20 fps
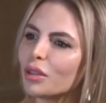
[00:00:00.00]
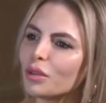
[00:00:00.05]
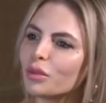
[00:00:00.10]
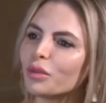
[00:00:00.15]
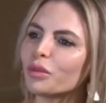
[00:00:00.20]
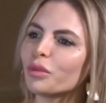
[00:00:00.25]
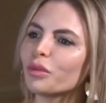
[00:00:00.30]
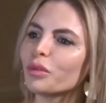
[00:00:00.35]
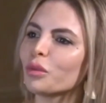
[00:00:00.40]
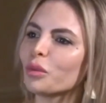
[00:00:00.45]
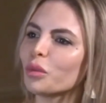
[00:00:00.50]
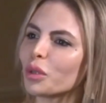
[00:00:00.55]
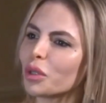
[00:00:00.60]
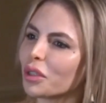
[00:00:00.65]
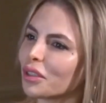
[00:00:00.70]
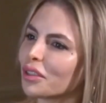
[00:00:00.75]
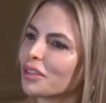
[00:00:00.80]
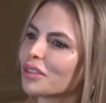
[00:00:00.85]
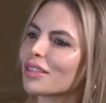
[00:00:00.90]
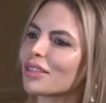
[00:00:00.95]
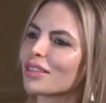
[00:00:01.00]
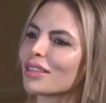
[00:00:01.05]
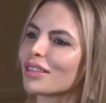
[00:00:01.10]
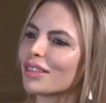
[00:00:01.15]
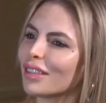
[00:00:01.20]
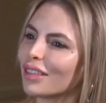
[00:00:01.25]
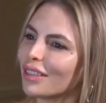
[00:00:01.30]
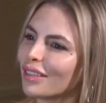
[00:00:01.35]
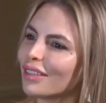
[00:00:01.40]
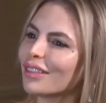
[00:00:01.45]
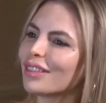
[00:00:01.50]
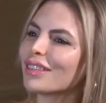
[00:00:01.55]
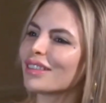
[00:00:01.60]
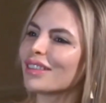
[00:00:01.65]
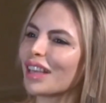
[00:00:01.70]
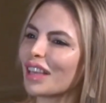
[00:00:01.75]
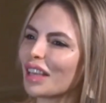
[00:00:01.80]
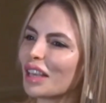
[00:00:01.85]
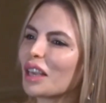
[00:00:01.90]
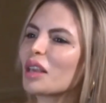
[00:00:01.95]
of were still
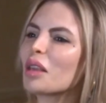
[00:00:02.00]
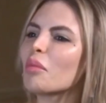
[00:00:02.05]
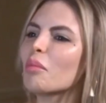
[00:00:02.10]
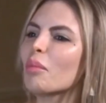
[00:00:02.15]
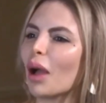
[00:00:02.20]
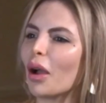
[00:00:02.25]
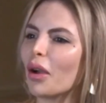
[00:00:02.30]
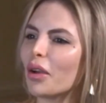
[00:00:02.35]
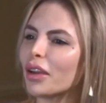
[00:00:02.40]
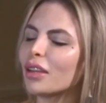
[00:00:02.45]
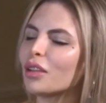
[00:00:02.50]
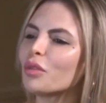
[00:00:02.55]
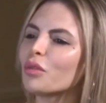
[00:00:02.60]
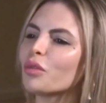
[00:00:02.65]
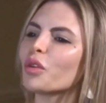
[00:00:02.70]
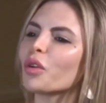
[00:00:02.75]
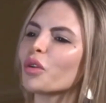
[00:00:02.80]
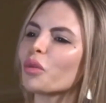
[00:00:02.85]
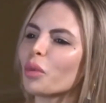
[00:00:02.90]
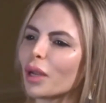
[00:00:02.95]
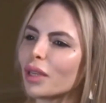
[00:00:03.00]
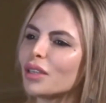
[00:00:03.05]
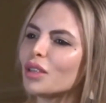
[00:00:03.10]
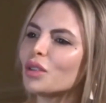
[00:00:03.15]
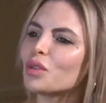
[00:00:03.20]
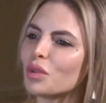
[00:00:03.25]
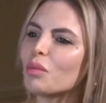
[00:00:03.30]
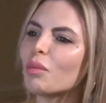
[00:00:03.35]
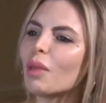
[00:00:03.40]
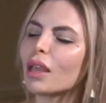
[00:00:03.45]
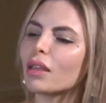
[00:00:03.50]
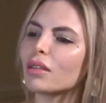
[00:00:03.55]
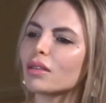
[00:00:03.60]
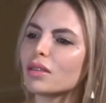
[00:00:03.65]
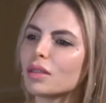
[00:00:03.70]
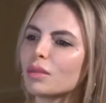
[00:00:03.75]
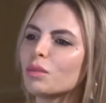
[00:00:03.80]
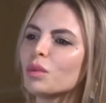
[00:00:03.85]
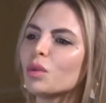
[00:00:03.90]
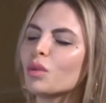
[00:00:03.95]
thinking about it if we're ready to make
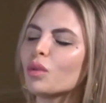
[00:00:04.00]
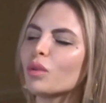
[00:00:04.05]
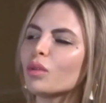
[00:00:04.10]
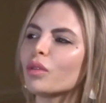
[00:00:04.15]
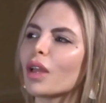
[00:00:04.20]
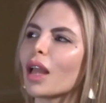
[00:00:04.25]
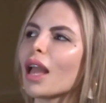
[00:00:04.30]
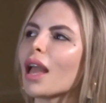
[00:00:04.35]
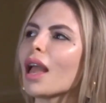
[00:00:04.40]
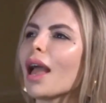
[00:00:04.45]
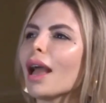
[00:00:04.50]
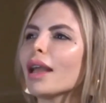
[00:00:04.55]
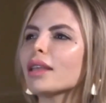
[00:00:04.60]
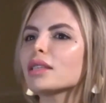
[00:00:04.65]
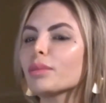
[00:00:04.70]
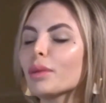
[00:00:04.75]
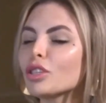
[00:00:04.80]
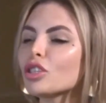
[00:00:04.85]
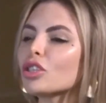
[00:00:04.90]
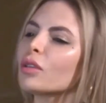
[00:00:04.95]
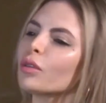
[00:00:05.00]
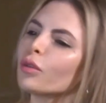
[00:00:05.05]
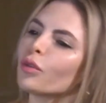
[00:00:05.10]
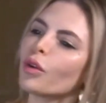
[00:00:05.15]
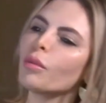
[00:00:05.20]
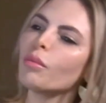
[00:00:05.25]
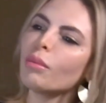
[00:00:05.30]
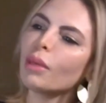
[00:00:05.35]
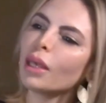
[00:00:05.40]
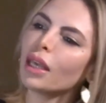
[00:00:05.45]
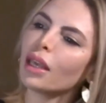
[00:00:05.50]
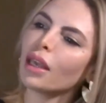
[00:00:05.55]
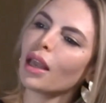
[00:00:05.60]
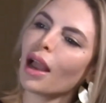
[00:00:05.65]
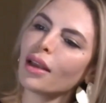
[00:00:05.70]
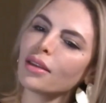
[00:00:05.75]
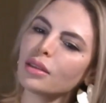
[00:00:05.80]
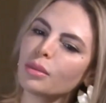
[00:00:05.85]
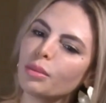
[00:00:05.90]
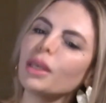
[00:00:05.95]
this move. And especially for me,
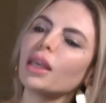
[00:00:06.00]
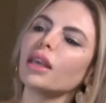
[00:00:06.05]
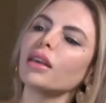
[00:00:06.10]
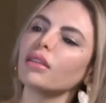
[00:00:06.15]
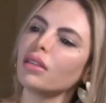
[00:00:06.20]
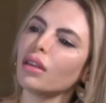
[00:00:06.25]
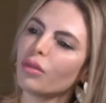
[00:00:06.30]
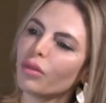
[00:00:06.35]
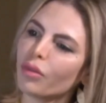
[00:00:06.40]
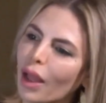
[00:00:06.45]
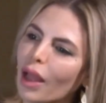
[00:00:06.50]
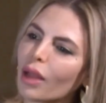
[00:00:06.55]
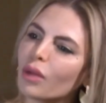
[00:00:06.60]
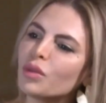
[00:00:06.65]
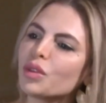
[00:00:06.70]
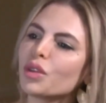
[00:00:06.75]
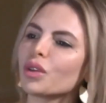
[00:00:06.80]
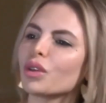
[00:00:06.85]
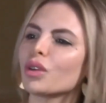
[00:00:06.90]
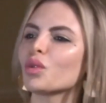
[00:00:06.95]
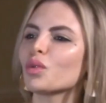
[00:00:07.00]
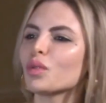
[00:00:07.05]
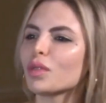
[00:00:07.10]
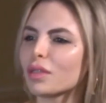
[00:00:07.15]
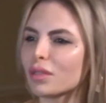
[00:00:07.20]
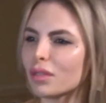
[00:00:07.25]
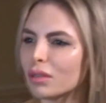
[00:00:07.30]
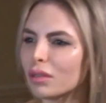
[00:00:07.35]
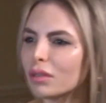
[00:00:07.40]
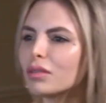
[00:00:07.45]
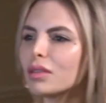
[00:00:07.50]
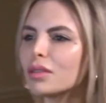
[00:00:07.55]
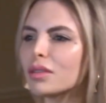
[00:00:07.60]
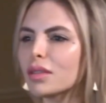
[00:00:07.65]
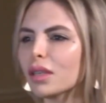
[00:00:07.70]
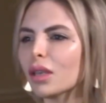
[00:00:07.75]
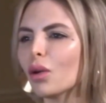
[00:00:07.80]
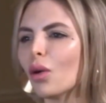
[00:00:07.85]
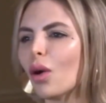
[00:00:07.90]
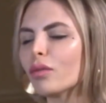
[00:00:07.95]
as being the founder who's still the
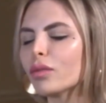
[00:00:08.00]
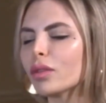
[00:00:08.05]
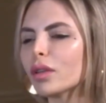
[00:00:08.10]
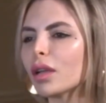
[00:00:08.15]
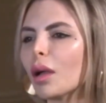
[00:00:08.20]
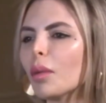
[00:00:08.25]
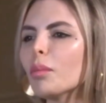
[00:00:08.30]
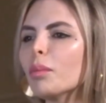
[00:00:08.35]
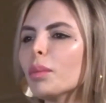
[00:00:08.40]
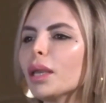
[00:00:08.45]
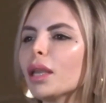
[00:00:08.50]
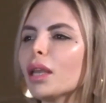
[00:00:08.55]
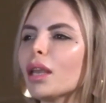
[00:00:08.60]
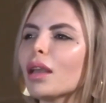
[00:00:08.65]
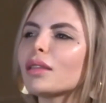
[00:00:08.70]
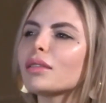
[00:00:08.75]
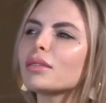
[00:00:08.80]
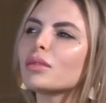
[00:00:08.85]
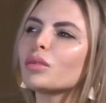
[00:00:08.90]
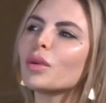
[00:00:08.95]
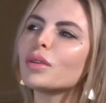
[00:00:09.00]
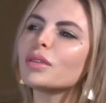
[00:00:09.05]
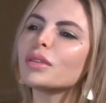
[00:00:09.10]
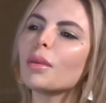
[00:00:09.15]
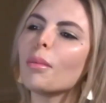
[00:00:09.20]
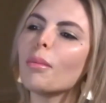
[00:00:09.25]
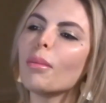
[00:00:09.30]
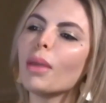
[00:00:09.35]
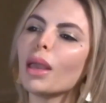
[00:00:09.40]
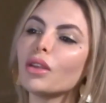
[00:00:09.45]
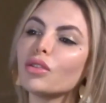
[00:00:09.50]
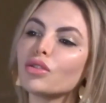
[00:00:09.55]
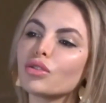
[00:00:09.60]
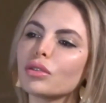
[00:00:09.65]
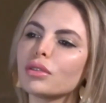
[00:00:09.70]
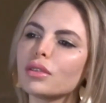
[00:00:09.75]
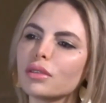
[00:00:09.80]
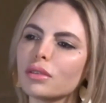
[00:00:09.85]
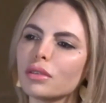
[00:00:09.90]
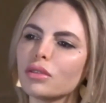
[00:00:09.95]
CEO of the company, it was a
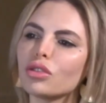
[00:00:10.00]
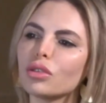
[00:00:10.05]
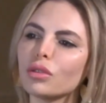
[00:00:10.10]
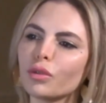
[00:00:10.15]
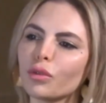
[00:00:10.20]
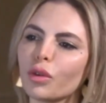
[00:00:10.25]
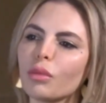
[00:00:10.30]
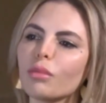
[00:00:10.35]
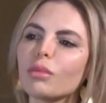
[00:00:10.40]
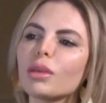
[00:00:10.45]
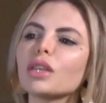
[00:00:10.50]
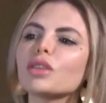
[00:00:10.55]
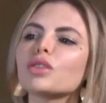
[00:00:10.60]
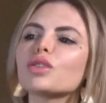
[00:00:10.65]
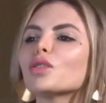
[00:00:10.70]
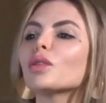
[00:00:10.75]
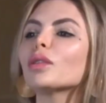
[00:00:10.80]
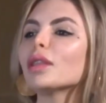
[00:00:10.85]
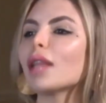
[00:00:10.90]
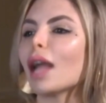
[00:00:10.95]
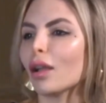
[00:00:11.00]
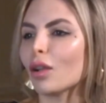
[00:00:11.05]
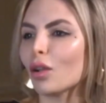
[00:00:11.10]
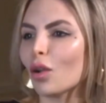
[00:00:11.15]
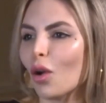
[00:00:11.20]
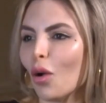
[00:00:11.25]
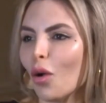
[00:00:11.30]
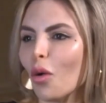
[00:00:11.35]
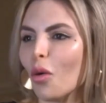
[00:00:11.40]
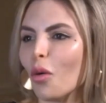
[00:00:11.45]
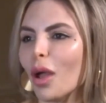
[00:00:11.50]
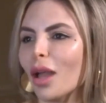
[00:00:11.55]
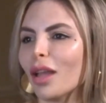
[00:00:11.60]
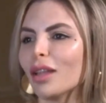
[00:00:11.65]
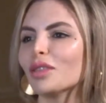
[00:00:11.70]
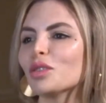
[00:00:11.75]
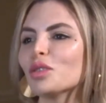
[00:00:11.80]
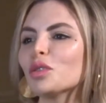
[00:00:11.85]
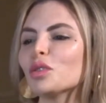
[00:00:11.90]
major decision for me to let go and